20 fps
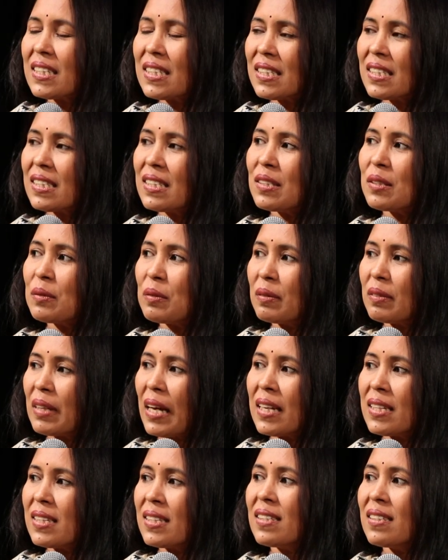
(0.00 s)
is,
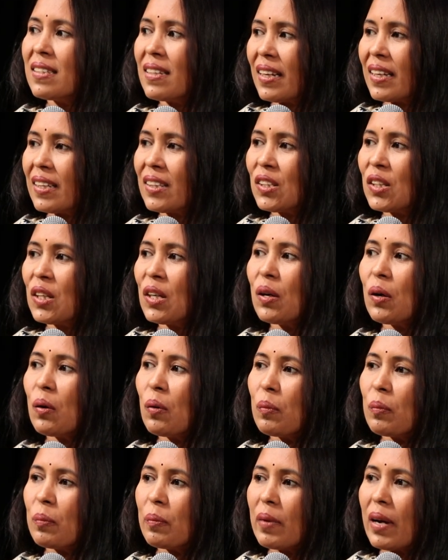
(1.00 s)
as a
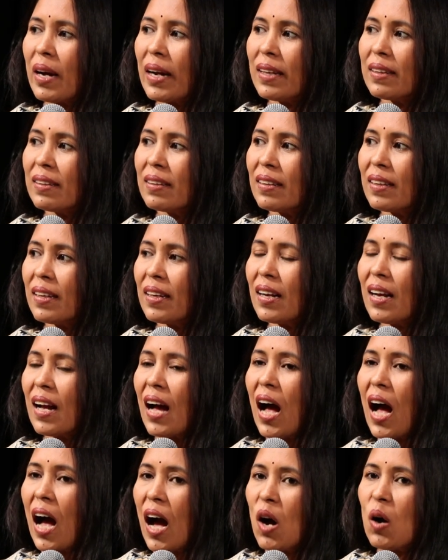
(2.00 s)
director, I think,
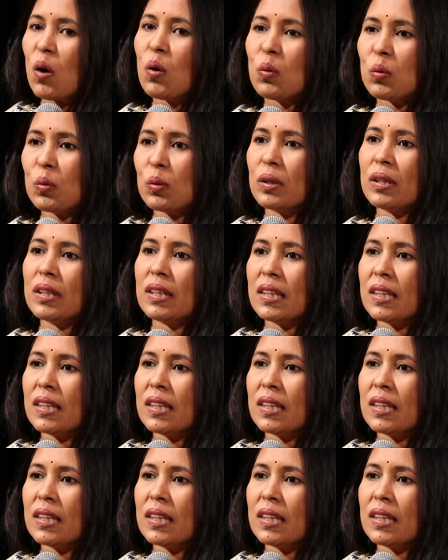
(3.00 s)
how